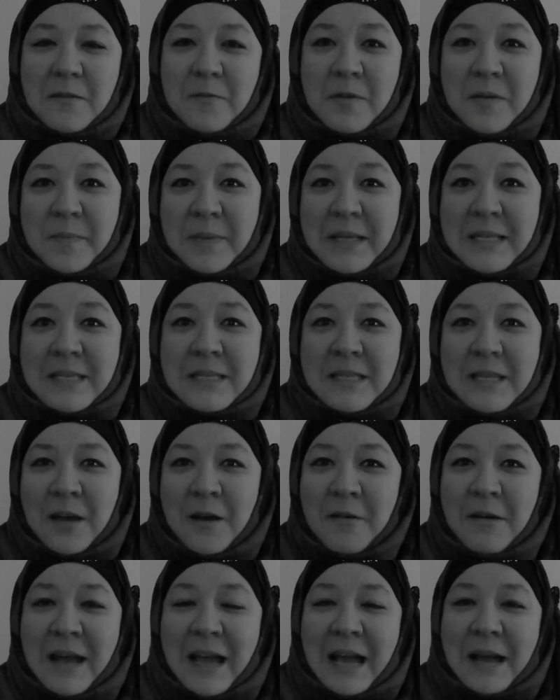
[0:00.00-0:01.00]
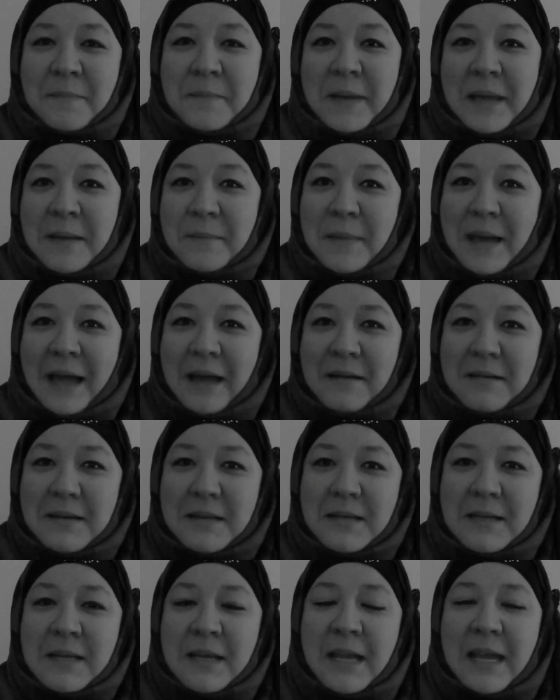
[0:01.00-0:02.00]
would be so happy about,
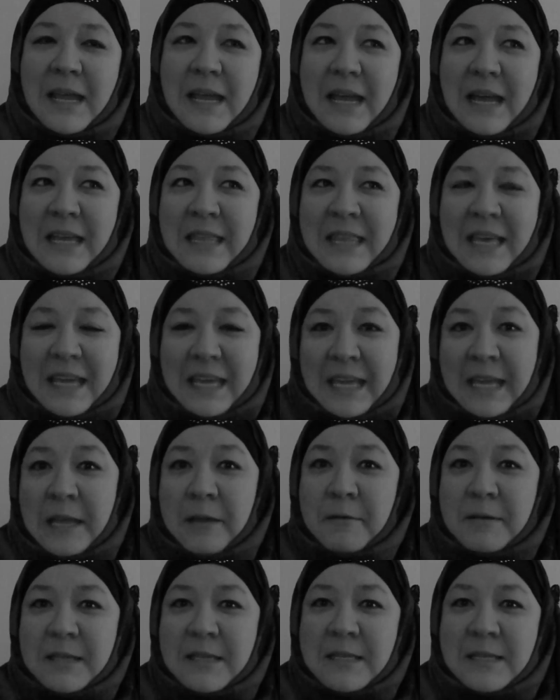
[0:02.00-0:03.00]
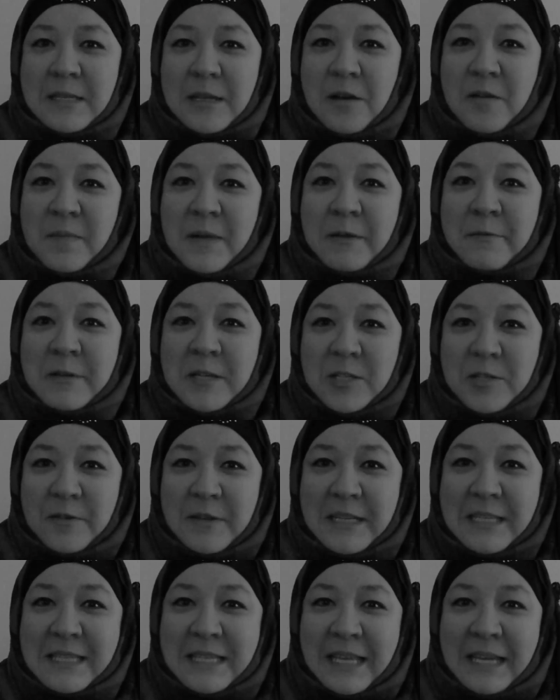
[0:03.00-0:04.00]
and that he would so be
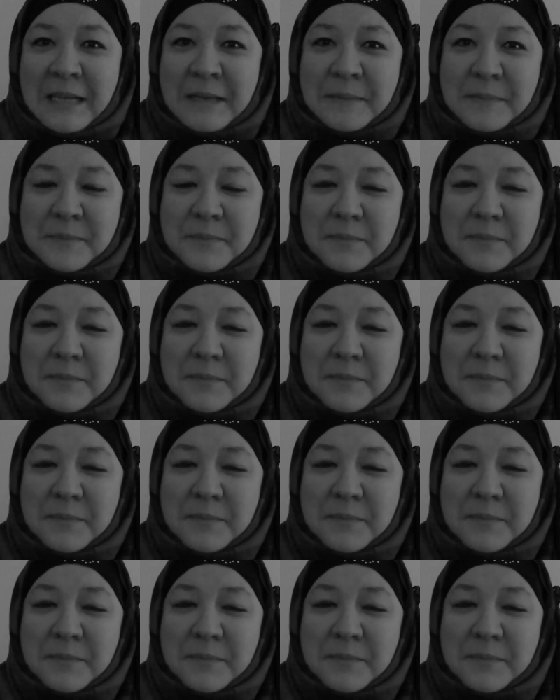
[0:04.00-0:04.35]
rejoicing.